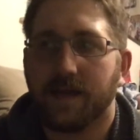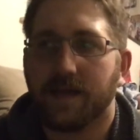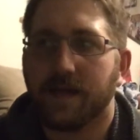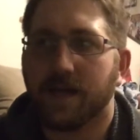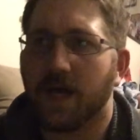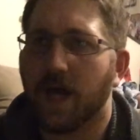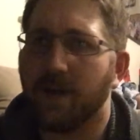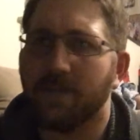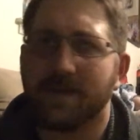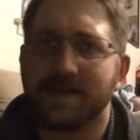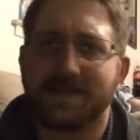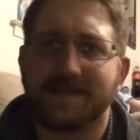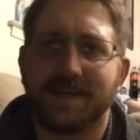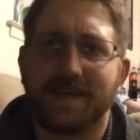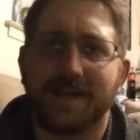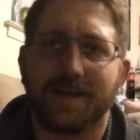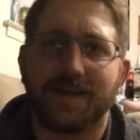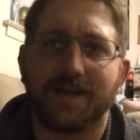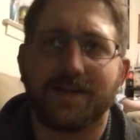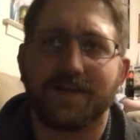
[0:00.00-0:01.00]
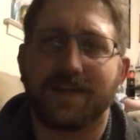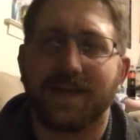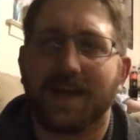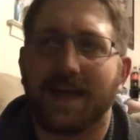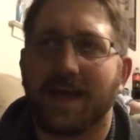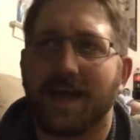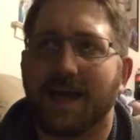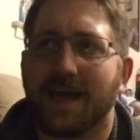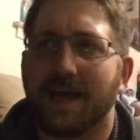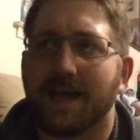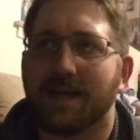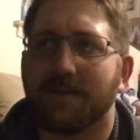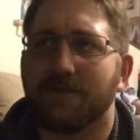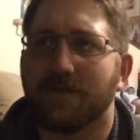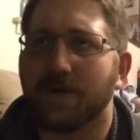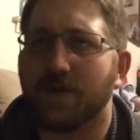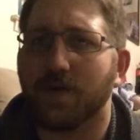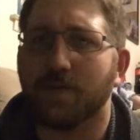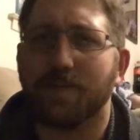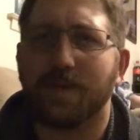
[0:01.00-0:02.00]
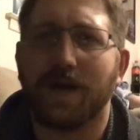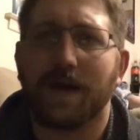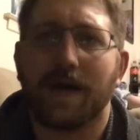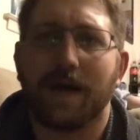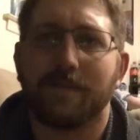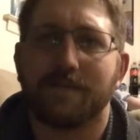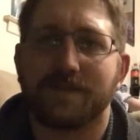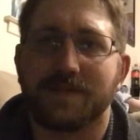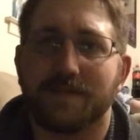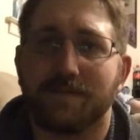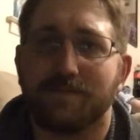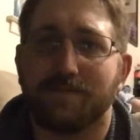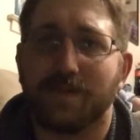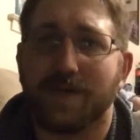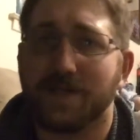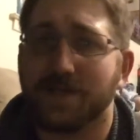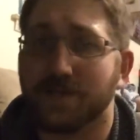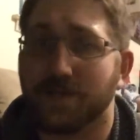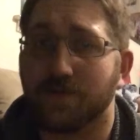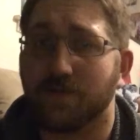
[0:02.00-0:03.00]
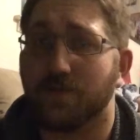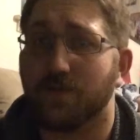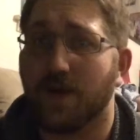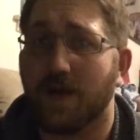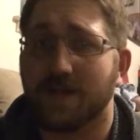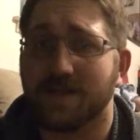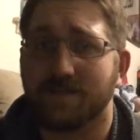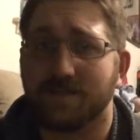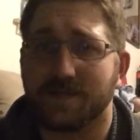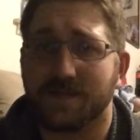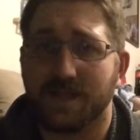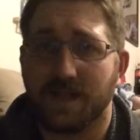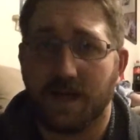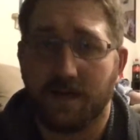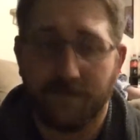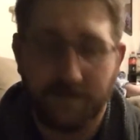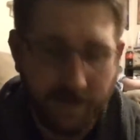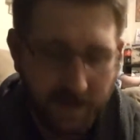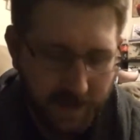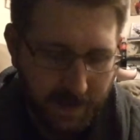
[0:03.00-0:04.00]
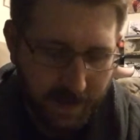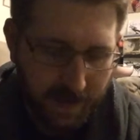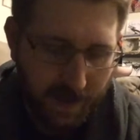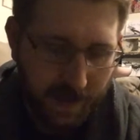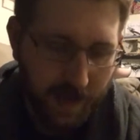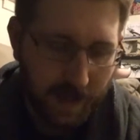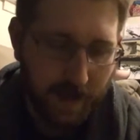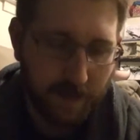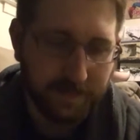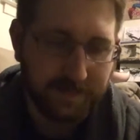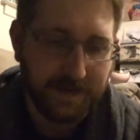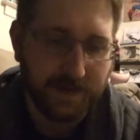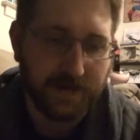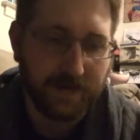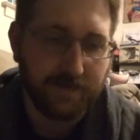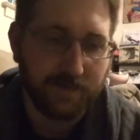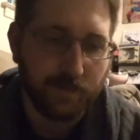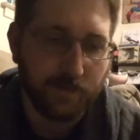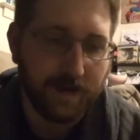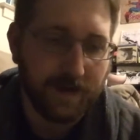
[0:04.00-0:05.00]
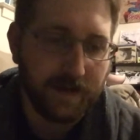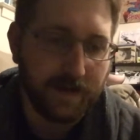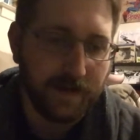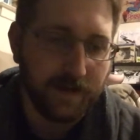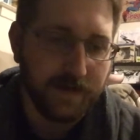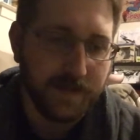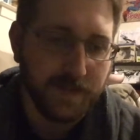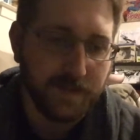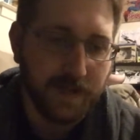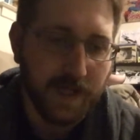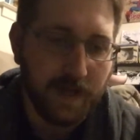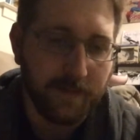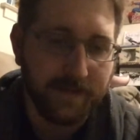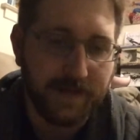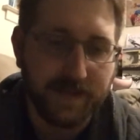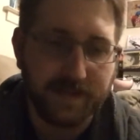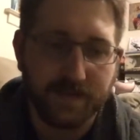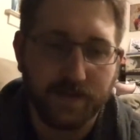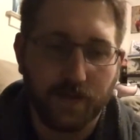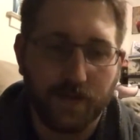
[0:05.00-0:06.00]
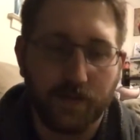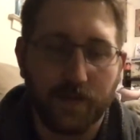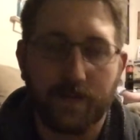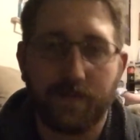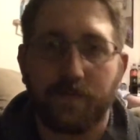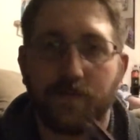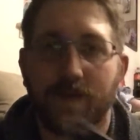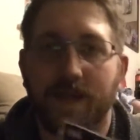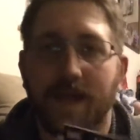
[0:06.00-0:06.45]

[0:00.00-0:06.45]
comics there. They had Funko Pops and a bunch of cool, awesome stuff. Uh, but they were giving away some comics, so we, we